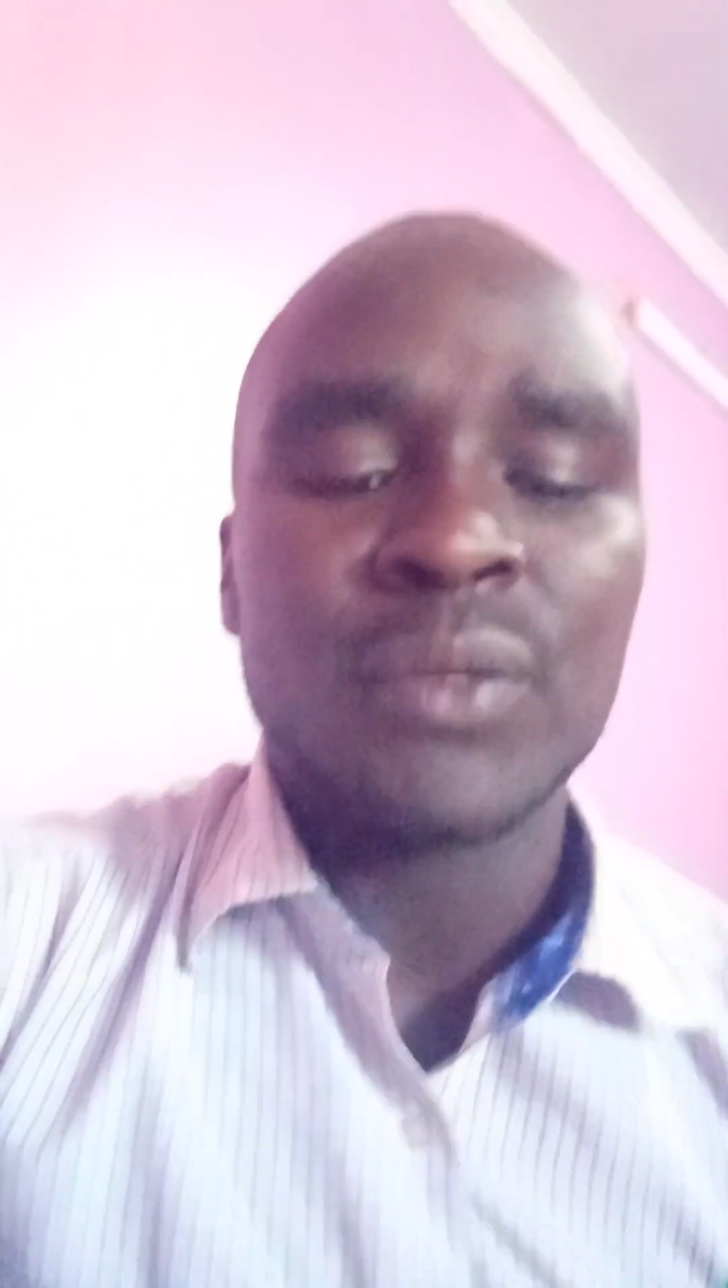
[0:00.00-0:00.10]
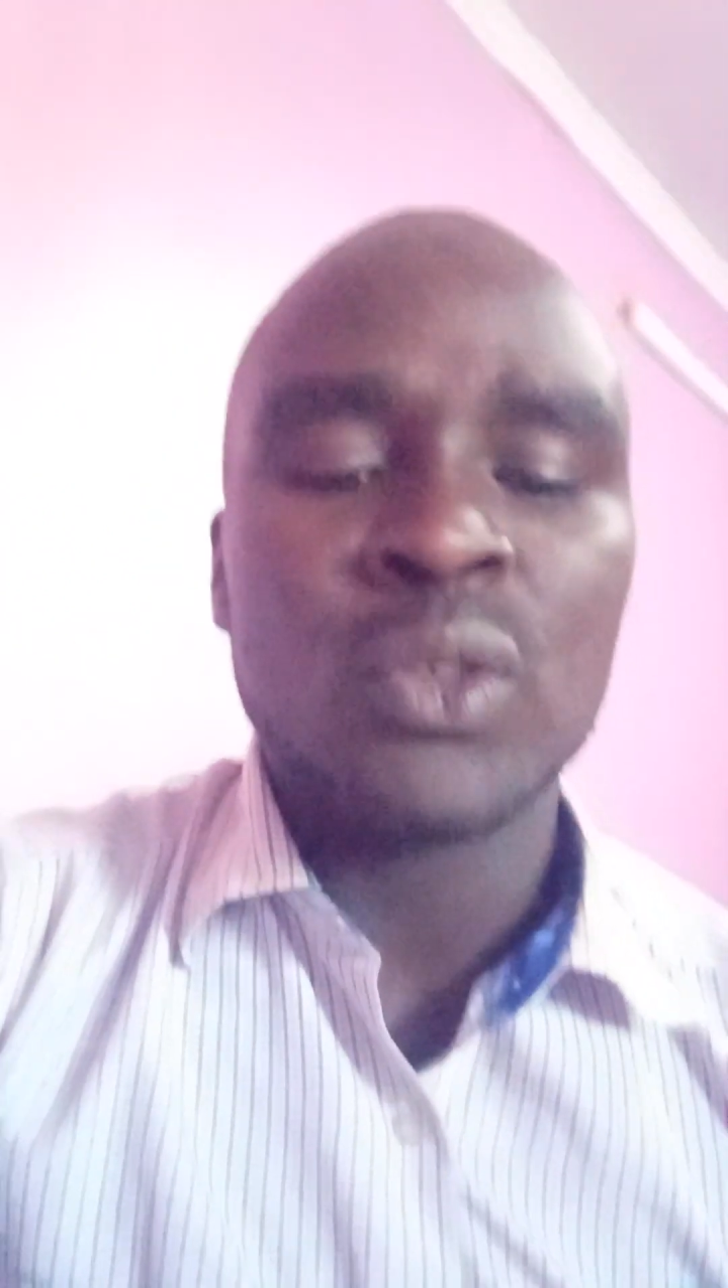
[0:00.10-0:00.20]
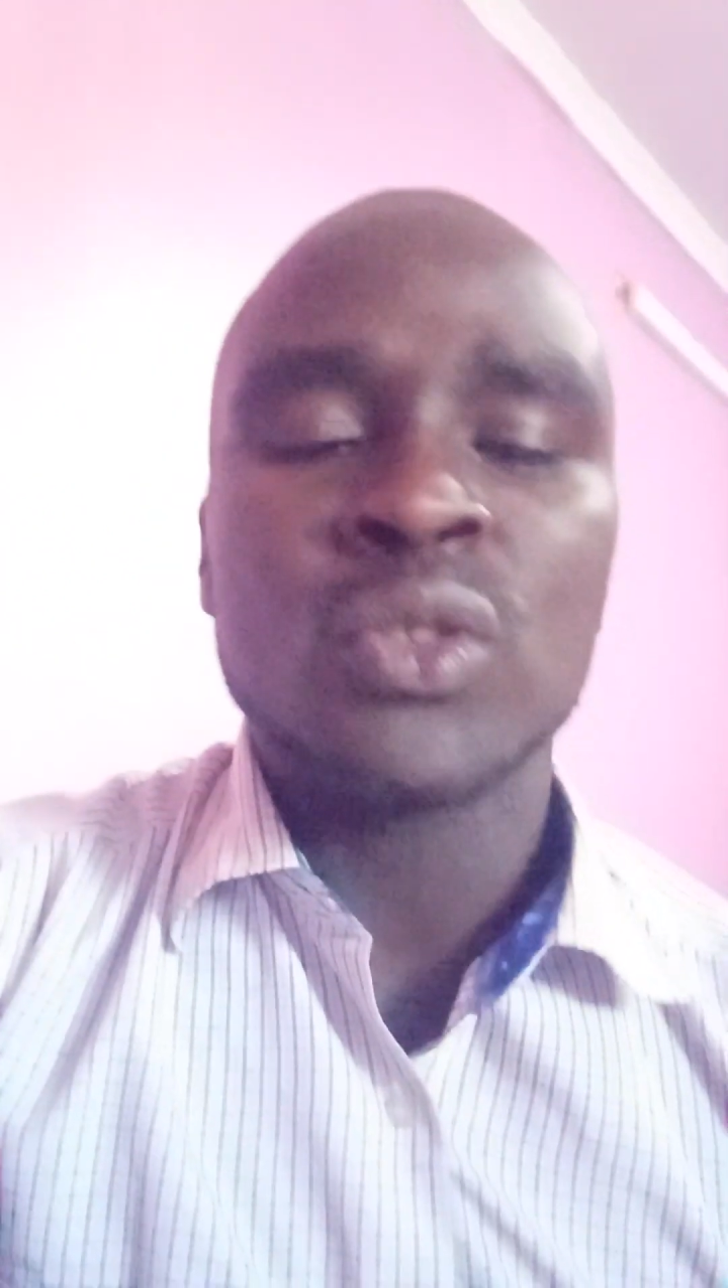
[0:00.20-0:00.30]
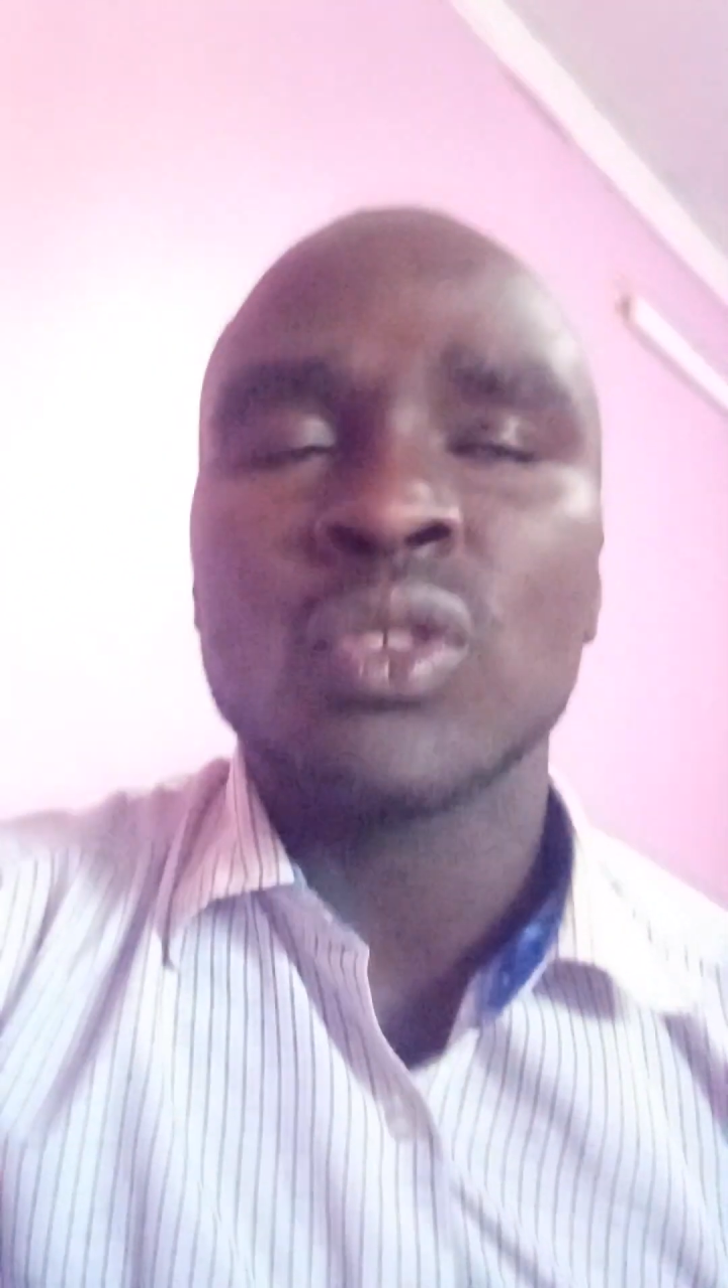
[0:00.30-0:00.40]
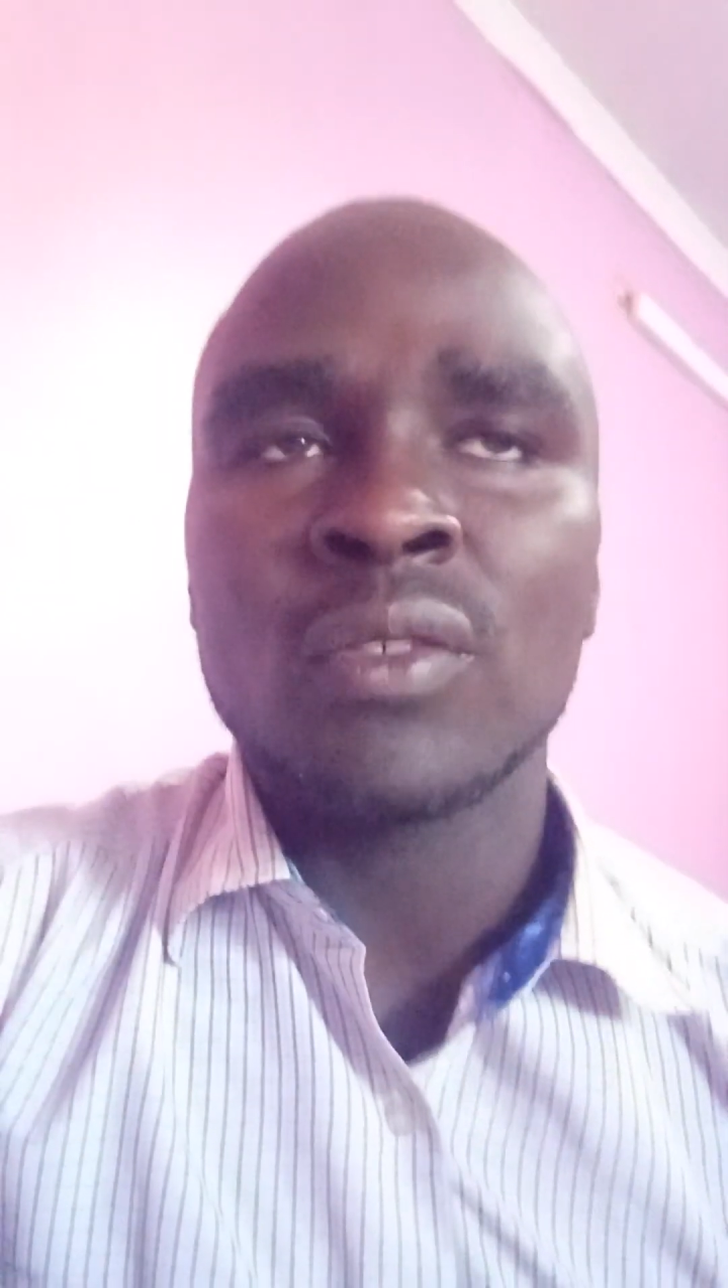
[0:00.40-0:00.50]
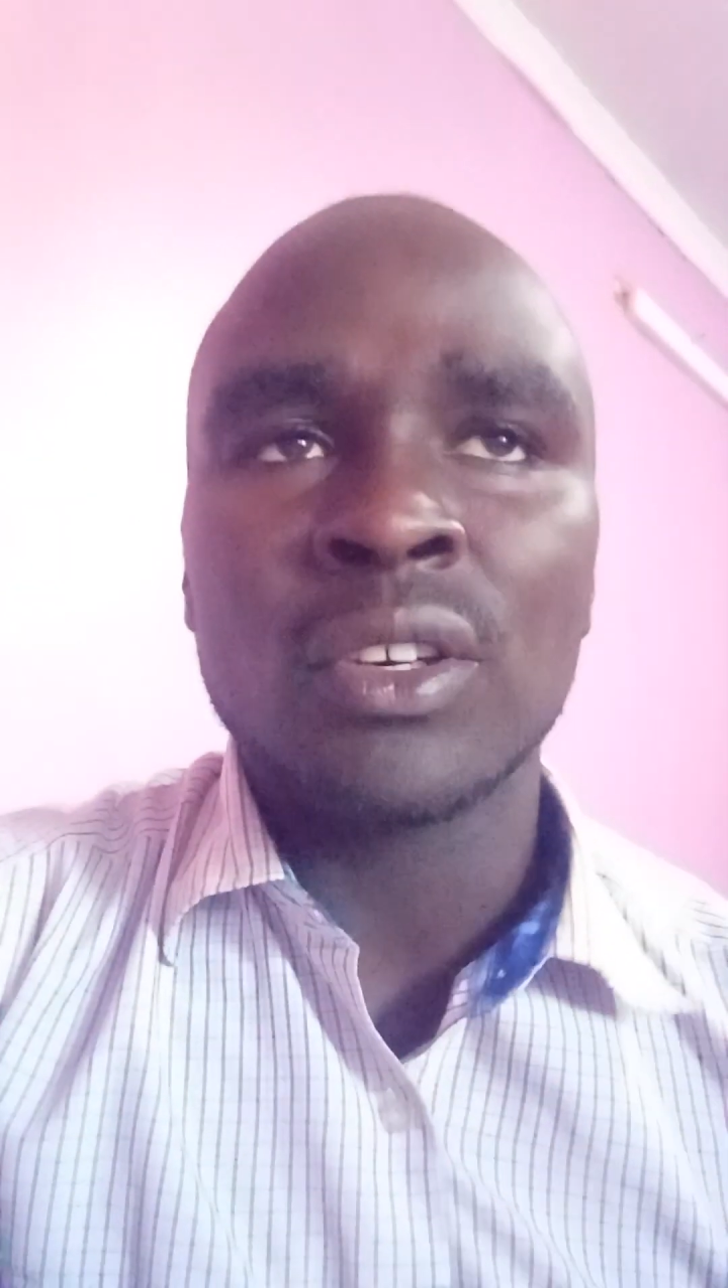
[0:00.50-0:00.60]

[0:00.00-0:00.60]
use of